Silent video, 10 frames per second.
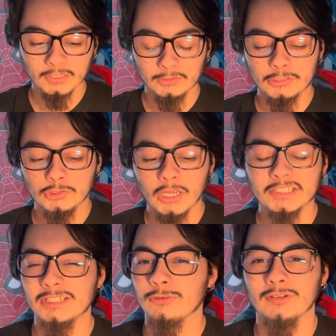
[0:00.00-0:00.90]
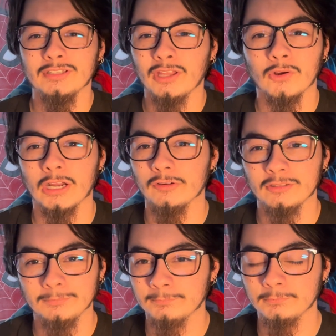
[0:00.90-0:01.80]
you guys already know, I
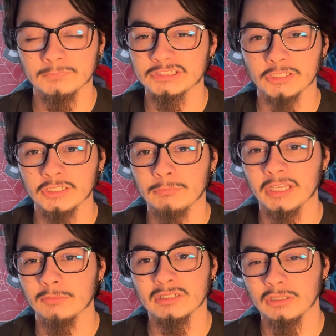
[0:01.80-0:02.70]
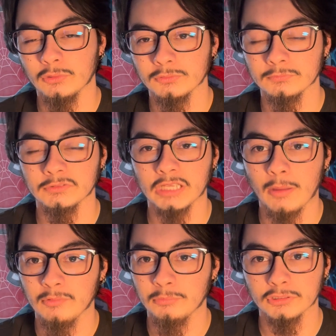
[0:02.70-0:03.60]
already started making my own
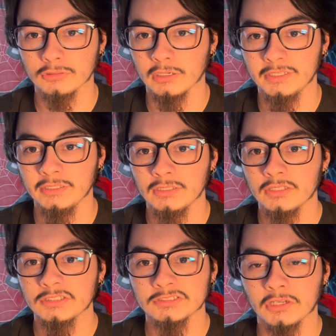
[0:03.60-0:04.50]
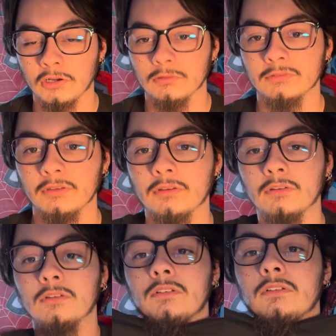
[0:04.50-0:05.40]
comic book already. It's called
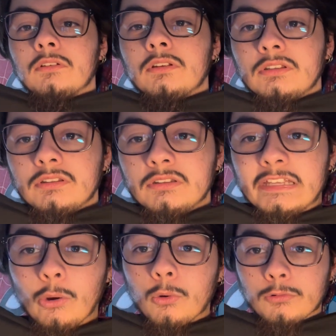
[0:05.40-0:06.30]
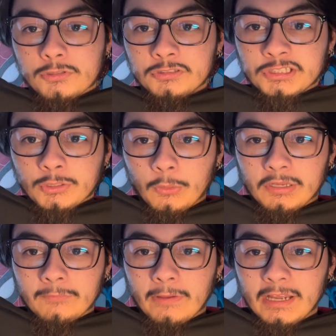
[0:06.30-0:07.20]
The Origin
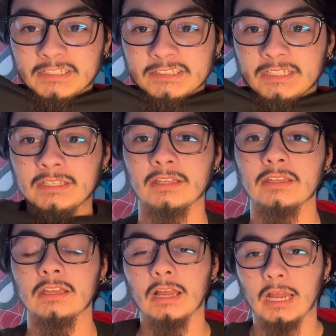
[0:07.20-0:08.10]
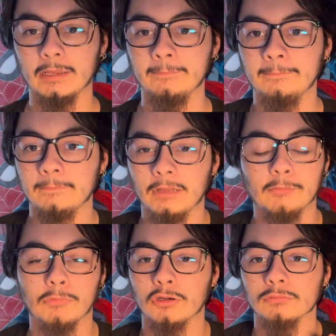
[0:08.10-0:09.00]
Story of Isaac. I'm
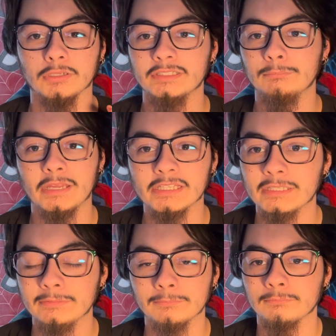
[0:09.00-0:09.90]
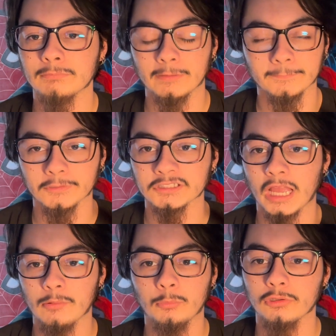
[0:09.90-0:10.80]
already making my first
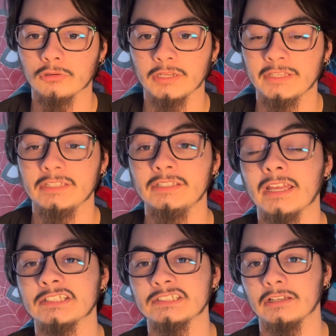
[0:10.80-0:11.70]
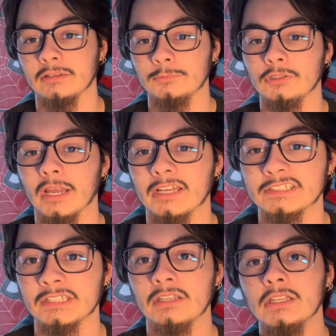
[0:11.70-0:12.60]
comic book already. And yes, you
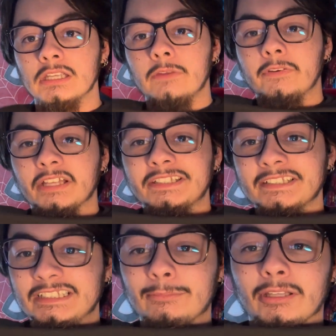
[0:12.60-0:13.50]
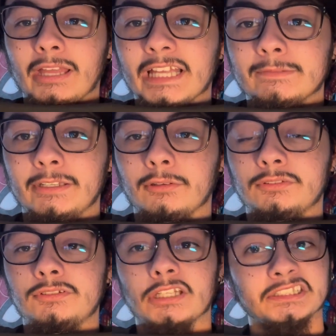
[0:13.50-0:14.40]
guys, if you guys didn't see my last
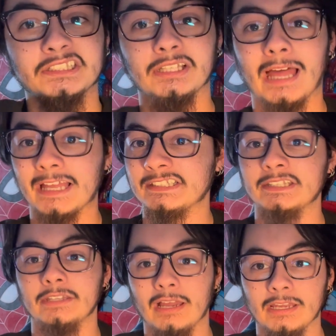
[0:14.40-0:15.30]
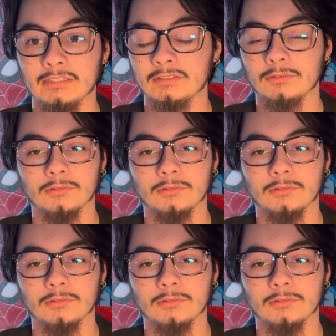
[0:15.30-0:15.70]
video just last night,